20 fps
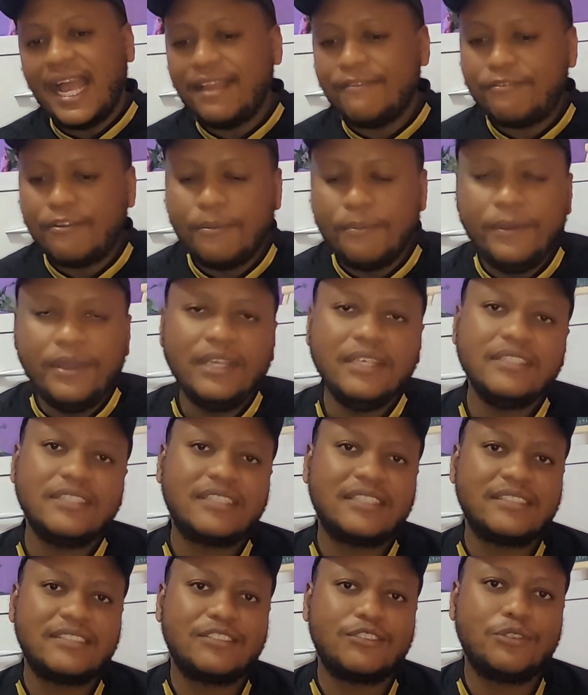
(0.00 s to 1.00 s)
For me,
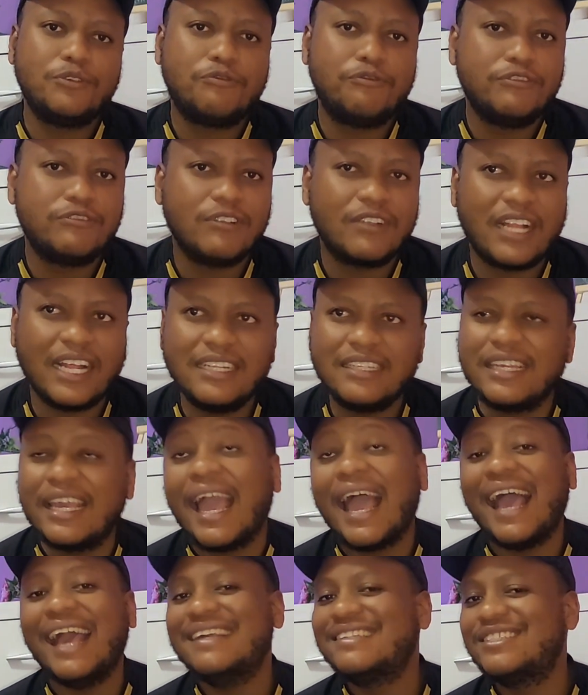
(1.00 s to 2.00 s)
Sifiso
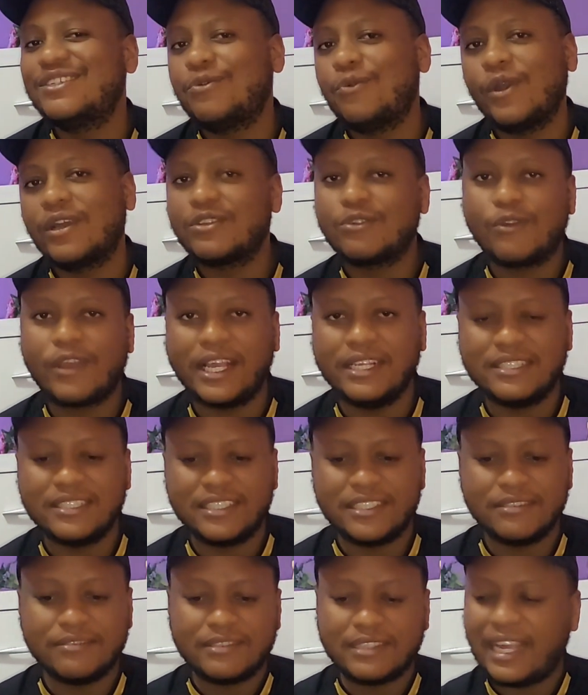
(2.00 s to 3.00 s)
Hlanti hasn't worked with Kaizer
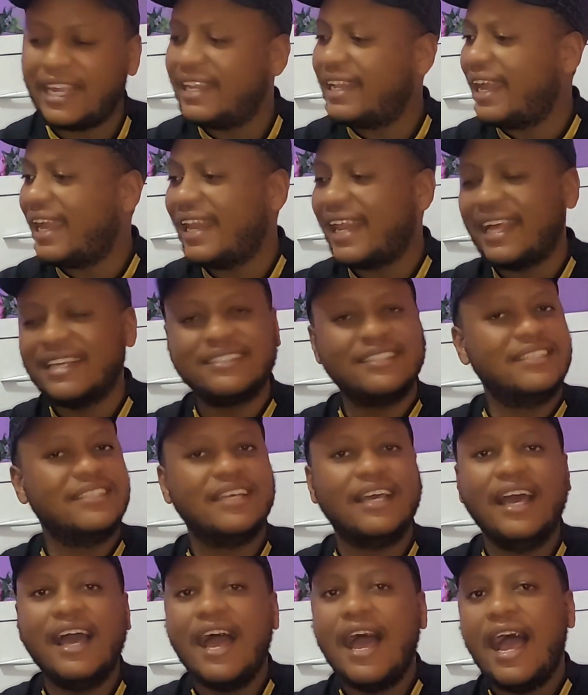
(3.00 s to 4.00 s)
Chiefs. It
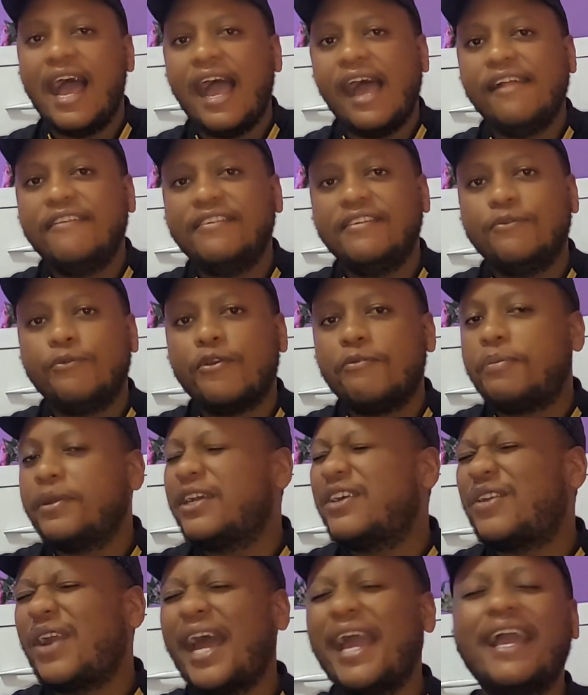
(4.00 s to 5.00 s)
hasn't. And we've
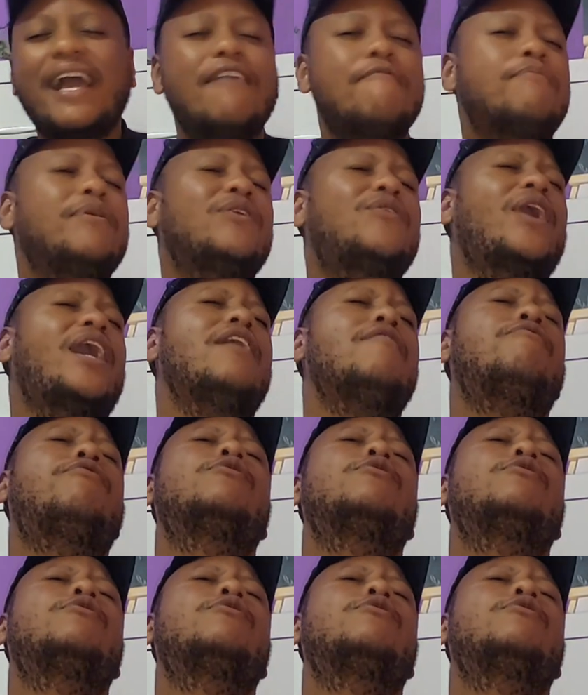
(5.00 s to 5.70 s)
been crying. I've been crying